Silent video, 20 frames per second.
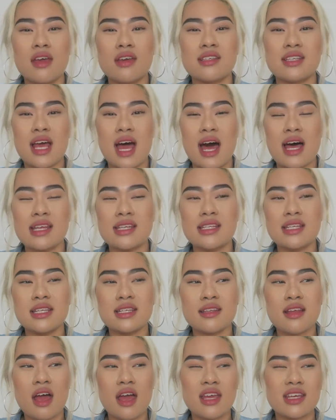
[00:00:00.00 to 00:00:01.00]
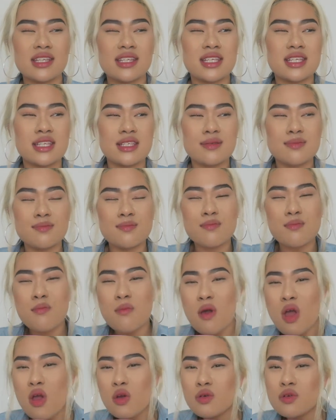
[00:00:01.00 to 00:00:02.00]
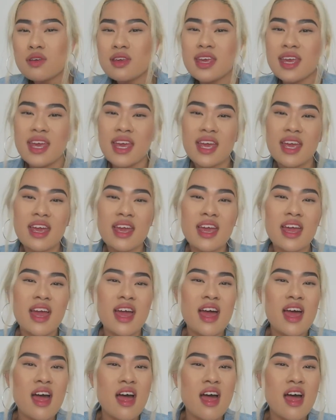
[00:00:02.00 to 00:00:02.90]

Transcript: because it has this like smoky,